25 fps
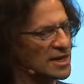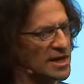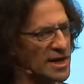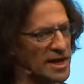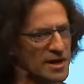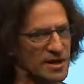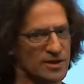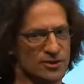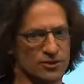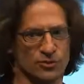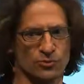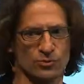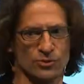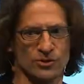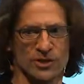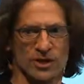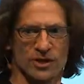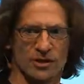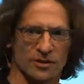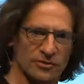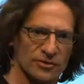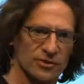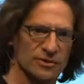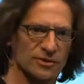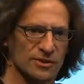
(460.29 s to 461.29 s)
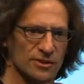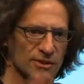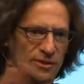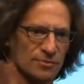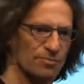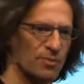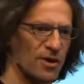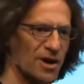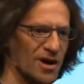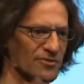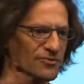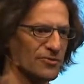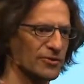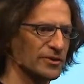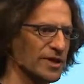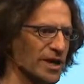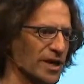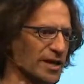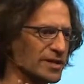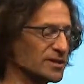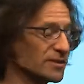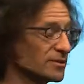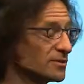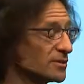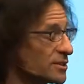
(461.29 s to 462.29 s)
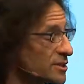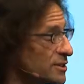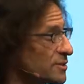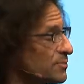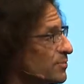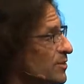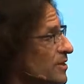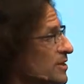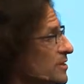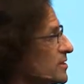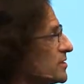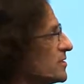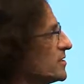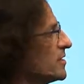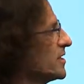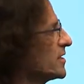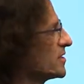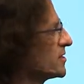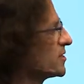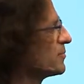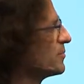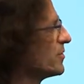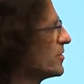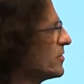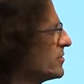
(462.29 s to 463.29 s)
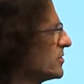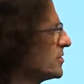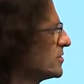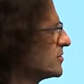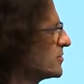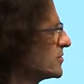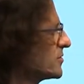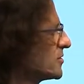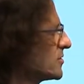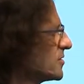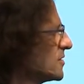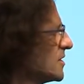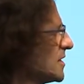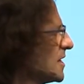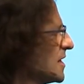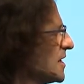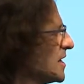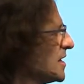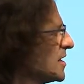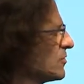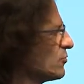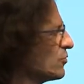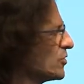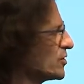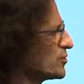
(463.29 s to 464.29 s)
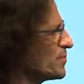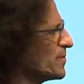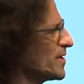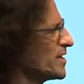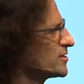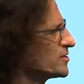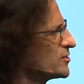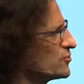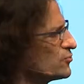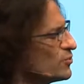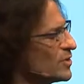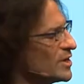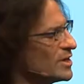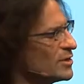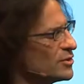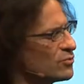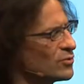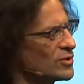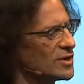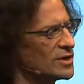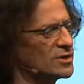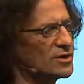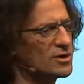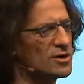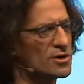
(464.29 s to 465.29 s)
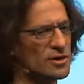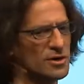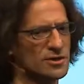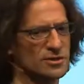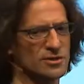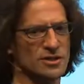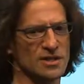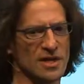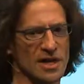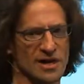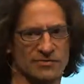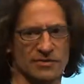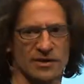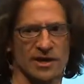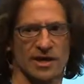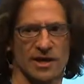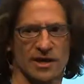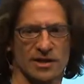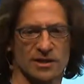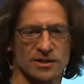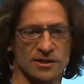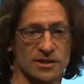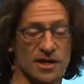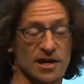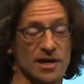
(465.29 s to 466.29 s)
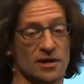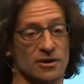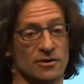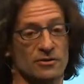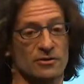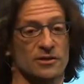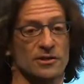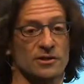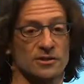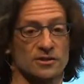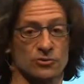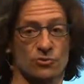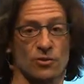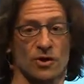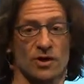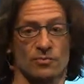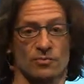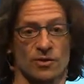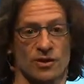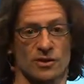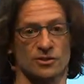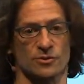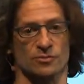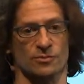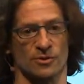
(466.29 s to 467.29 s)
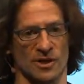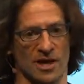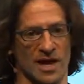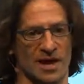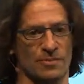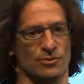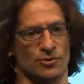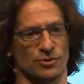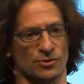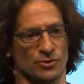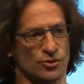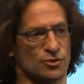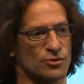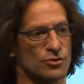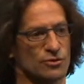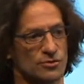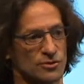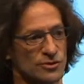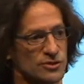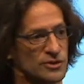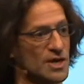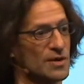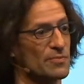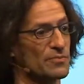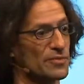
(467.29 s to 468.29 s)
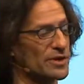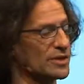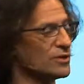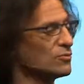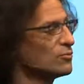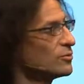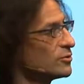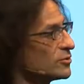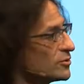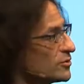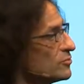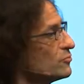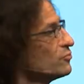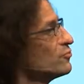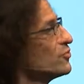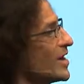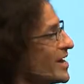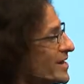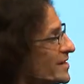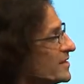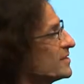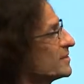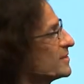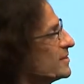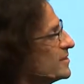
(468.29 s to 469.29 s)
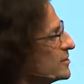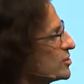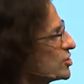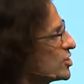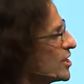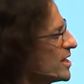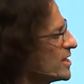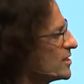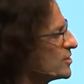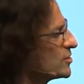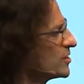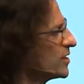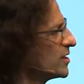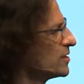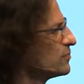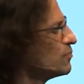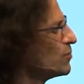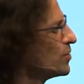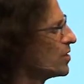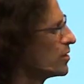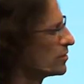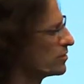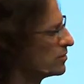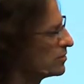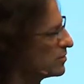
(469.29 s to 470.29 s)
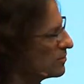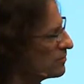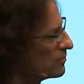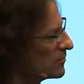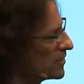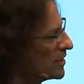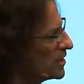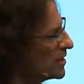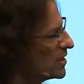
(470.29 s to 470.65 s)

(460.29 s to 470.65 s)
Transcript: And as a result, this has bifurcated the split experience, which makes it really, really hard to navigate. Now, it's quite possible Apple, Google, somebody will radically change that model.